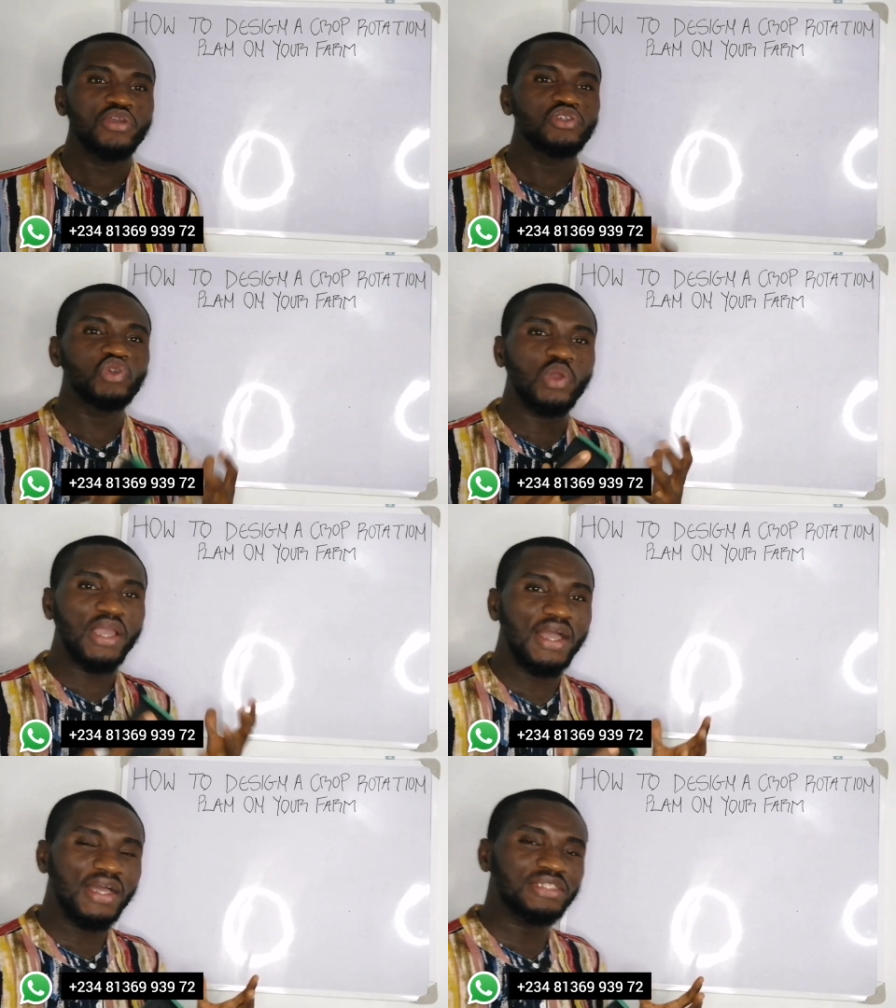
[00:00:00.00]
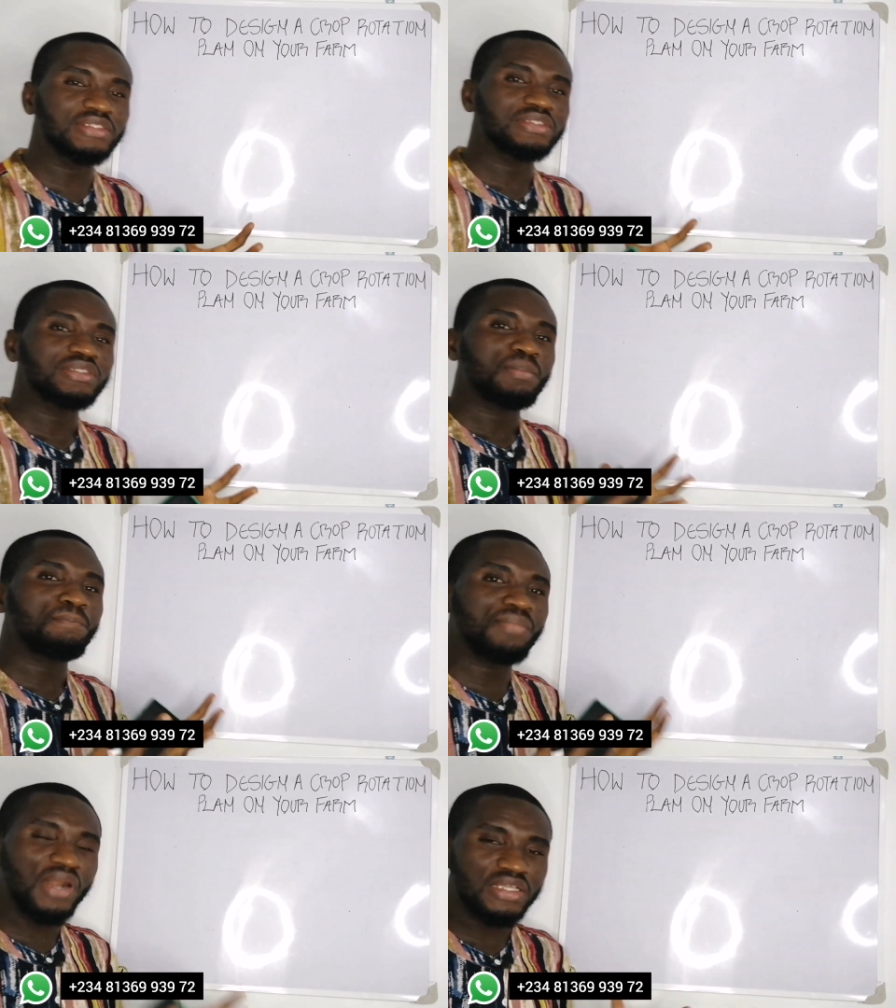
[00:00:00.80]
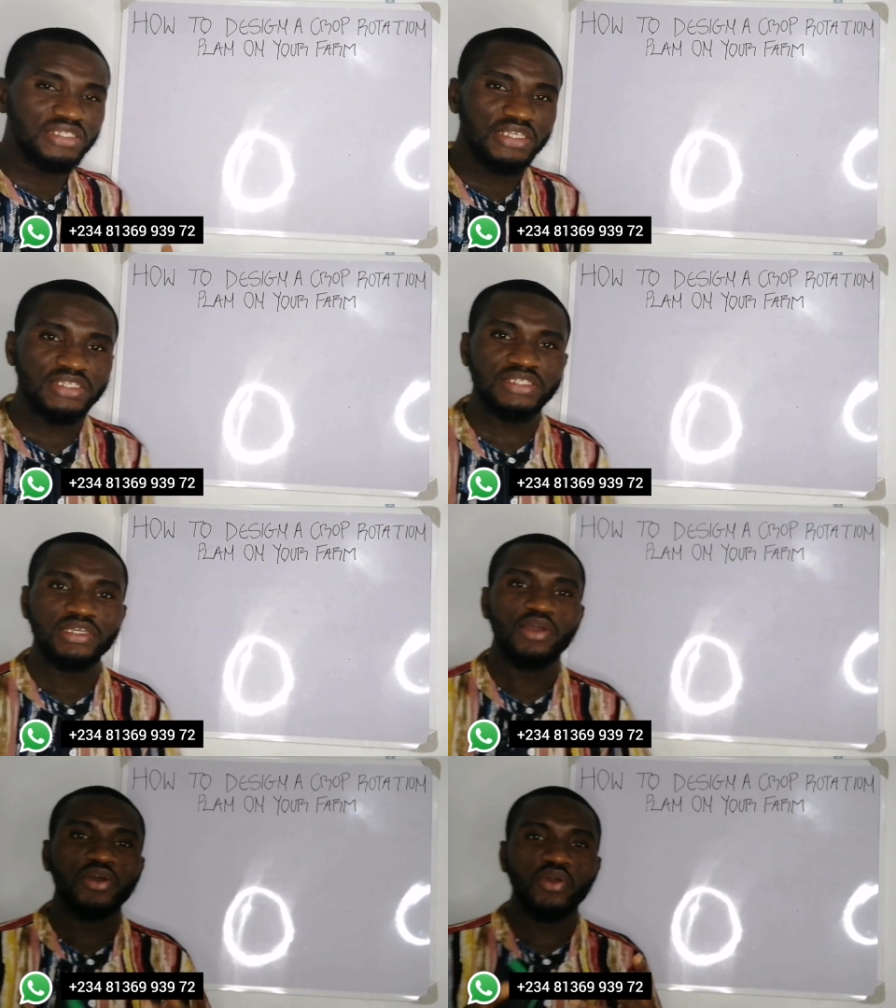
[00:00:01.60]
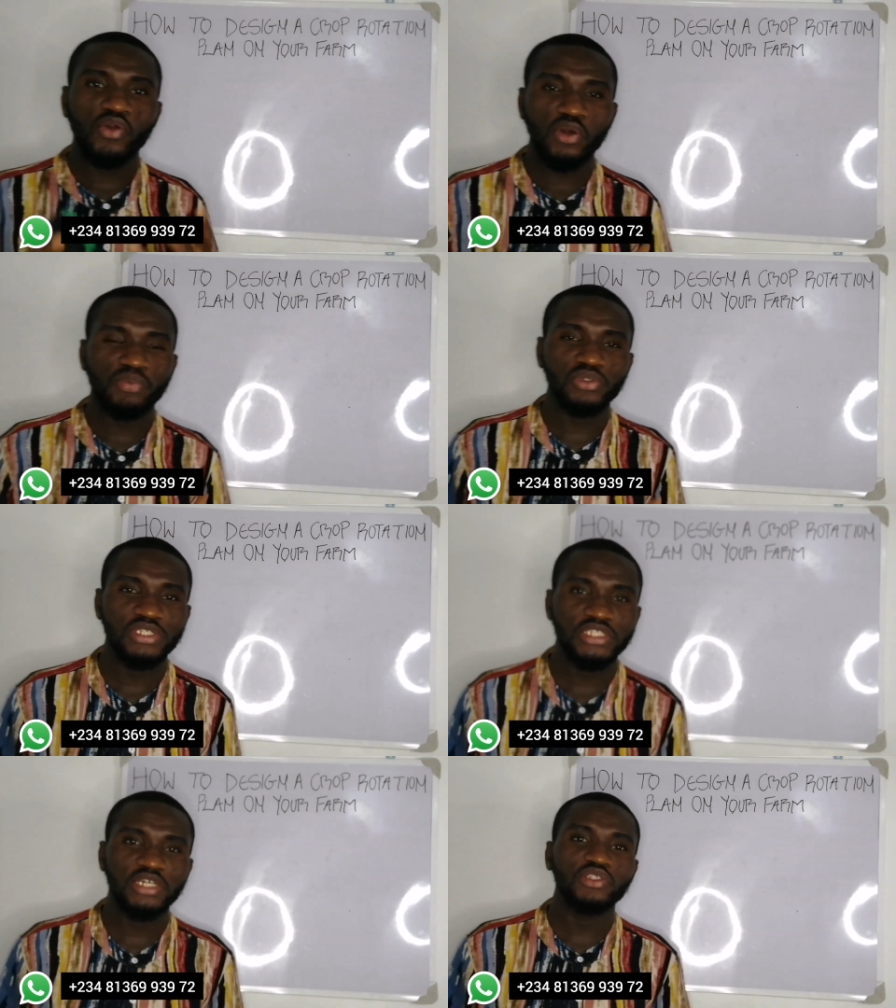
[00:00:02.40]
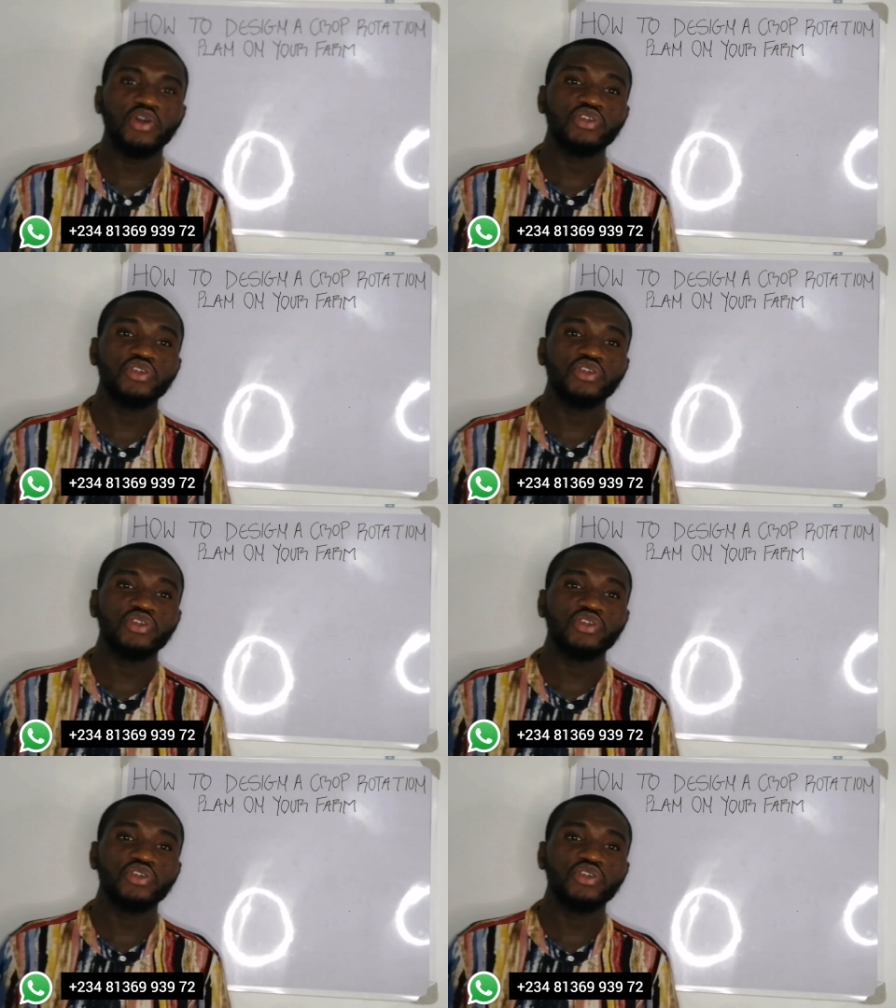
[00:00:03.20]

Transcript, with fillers: you can practice crop rotation on your